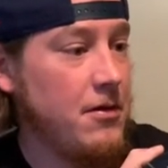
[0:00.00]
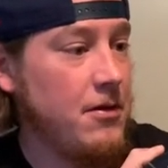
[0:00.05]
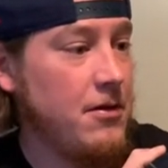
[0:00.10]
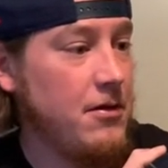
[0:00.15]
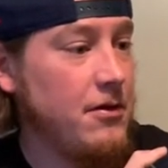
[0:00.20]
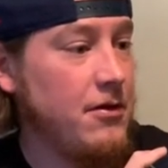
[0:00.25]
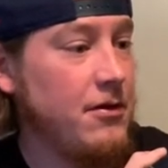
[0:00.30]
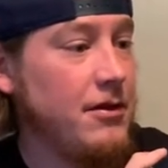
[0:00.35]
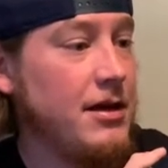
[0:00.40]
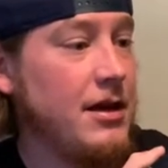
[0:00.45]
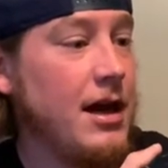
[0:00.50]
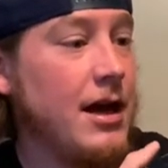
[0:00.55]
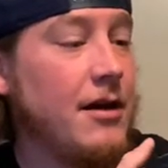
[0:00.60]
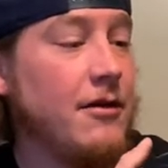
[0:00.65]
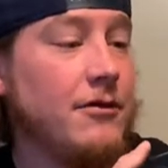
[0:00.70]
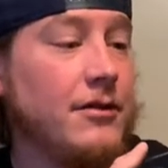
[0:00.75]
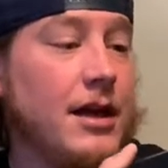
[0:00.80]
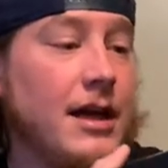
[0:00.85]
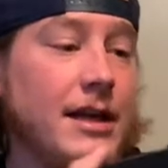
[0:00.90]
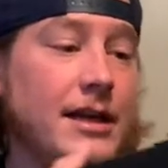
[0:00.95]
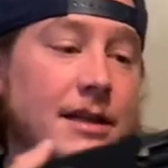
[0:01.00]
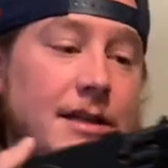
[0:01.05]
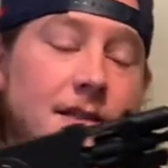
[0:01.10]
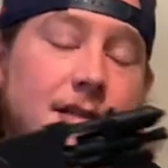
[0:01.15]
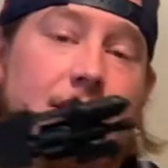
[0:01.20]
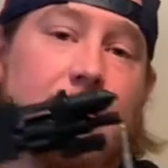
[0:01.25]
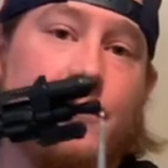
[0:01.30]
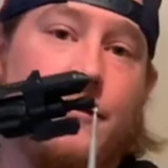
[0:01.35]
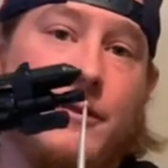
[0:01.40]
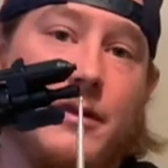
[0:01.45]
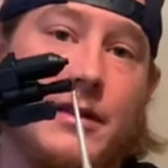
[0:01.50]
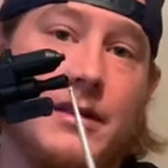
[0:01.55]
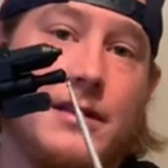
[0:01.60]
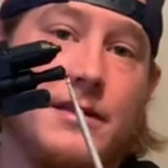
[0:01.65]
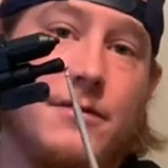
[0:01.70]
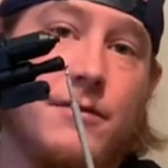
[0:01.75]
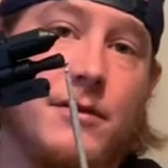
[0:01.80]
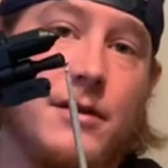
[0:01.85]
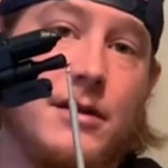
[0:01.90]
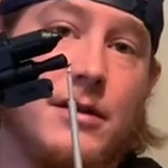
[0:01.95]
The only thing I don't like is that with
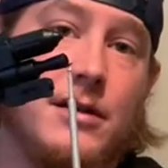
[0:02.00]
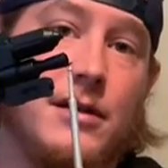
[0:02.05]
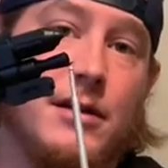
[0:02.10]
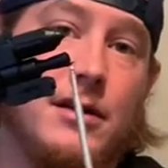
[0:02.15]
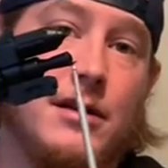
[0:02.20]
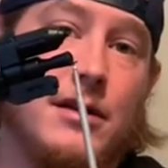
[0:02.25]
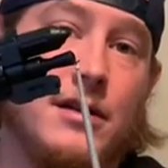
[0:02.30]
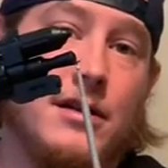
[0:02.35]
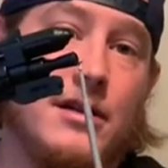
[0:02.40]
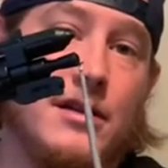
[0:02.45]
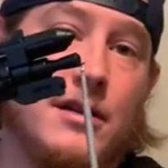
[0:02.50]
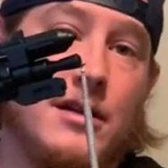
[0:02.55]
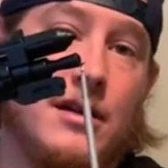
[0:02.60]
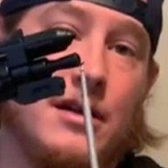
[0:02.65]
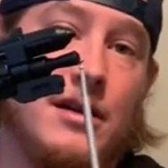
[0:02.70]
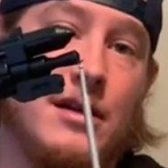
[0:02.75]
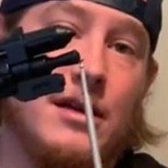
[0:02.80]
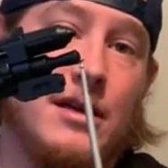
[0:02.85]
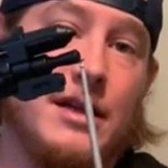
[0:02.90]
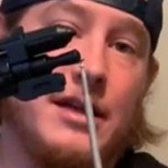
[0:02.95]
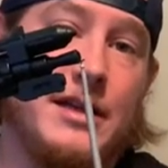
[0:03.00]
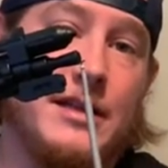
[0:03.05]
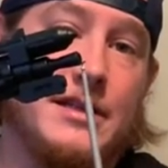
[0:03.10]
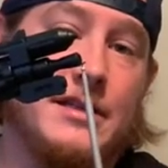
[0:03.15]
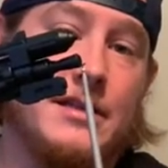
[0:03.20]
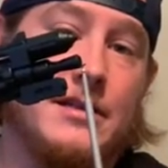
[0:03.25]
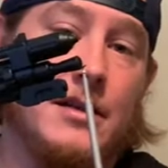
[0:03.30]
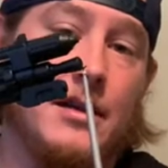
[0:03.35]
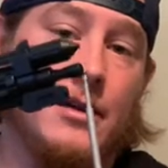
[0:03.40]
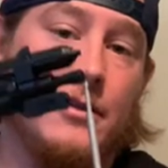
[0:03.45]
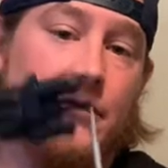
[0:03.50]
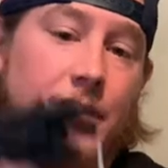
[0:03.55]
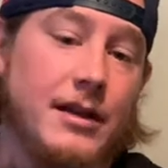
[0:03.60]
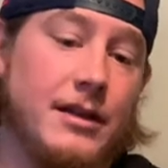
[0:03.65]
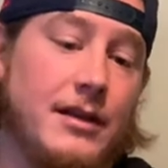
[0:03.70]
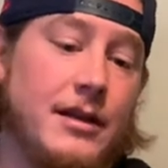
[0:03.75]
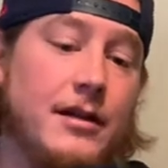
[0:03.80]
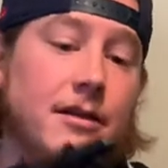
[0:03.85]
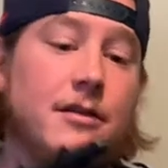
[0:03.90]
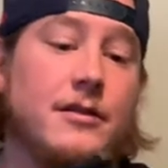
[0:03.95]
this one, it gets stuck right
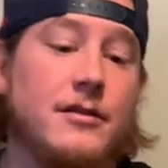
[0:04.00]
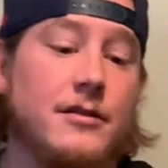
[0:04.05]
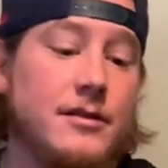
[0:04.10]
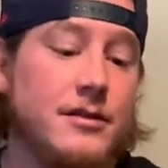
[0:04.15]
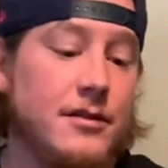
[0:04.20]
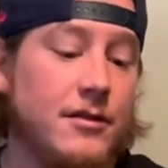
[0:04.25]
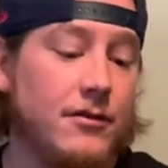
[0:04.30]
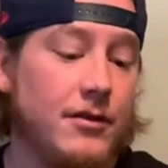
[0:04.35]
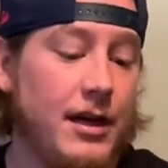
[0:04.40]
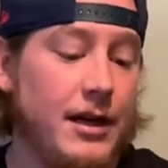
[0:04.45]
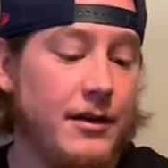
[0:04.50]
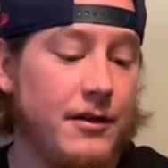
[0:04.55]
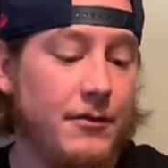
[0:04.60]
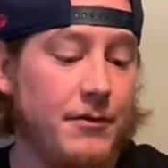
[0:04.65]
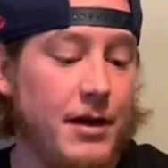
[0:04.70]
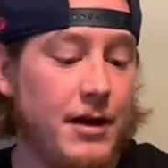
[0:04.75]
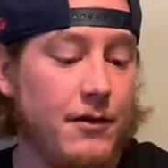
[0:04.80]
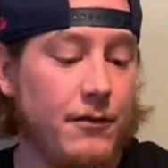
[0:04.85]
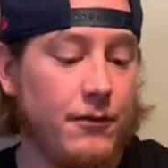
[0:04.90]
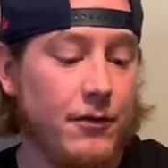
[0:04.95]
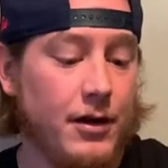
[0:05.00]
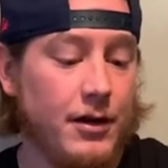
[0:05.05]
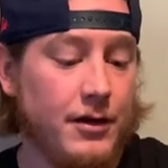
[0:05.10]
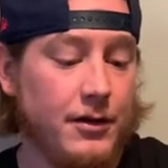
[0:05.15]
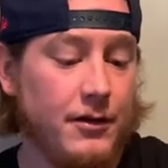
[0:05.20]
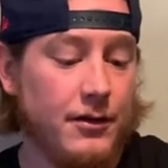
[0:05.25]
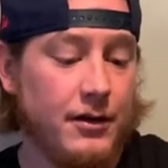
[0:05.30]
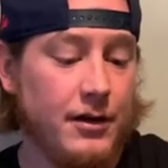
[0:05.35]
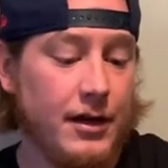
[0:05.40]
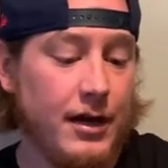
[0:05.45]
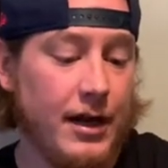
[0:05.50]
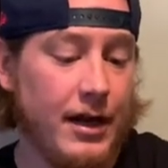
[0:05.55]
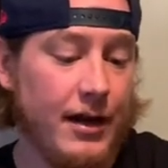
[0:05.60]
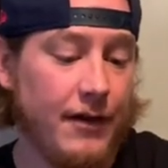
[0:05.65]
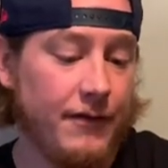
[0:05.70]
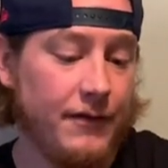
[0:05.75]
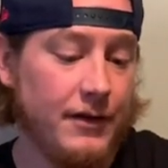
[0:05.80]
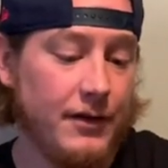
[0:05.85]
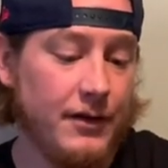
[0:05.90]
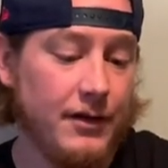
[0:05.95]
there. So like no matter what, you're gonna
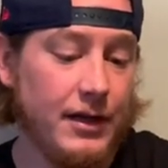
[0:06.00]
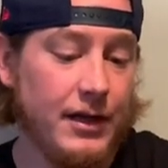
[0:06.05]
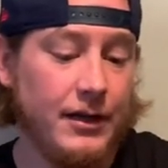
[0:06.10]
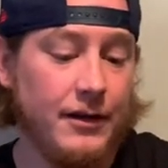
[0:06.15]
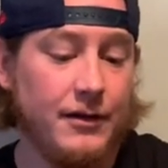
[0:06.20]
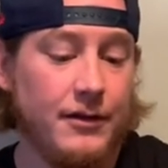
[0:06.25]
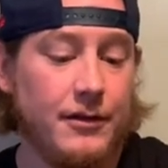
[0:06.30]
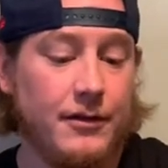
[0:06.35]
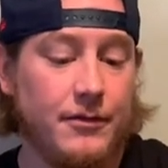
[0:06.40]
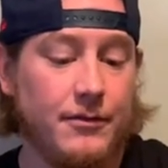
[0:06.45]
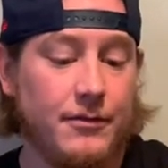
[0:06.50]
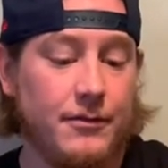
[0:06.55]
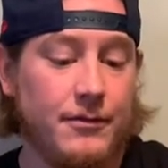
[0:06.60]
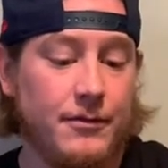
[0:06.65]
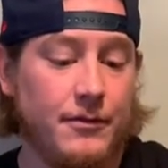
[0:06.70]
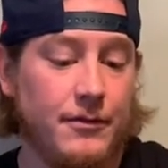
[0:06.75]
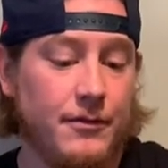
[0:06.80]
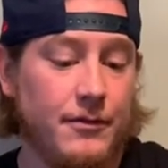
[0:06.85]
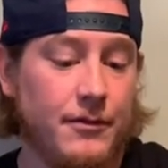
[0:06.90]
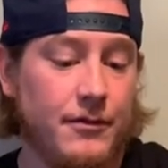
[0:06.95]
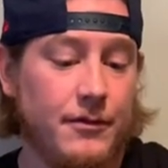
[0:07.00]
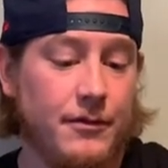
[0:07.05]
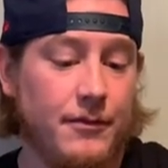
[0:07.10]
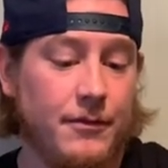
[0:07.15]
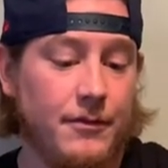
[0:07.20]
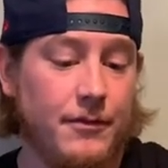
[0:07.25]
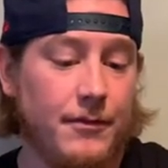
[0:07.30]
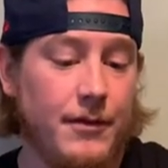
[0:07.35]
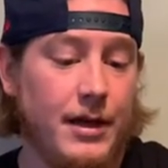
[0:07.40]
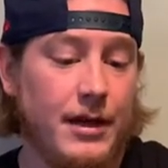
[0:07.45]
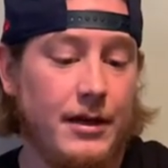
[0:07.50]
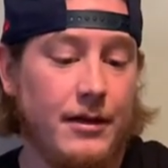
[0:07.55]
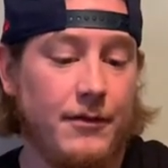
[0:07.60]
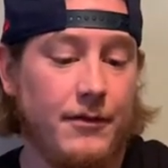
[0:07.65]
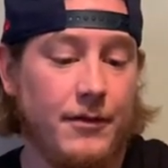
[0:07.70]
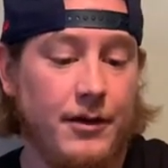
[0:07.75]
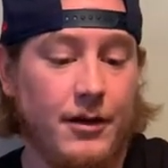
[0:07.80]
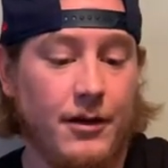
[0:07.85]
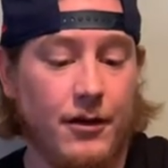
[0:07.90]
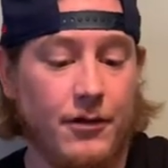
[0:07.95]
have to like like
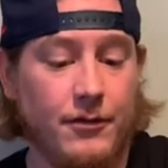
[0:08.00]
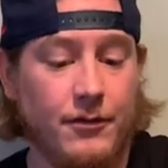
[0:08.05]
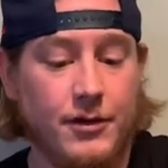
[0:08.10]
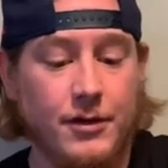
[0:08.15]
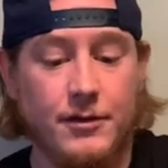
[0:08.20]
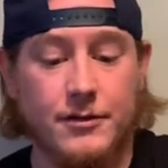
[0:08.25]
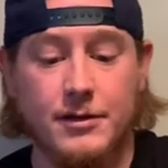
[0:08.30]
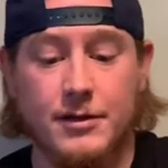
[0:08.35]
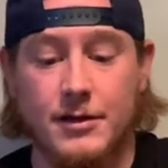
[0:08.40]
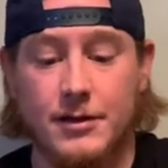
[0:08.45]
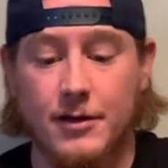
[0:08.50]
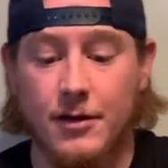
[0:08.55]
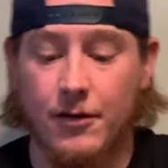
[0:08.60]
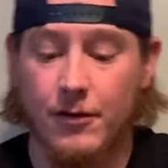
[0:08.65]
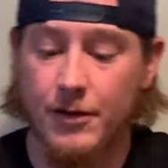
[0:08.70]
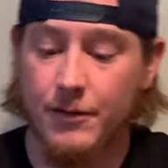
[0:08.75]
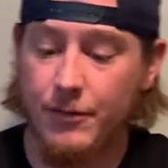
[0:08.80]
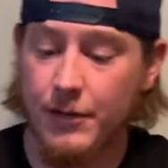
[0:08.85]
you know use it to go in.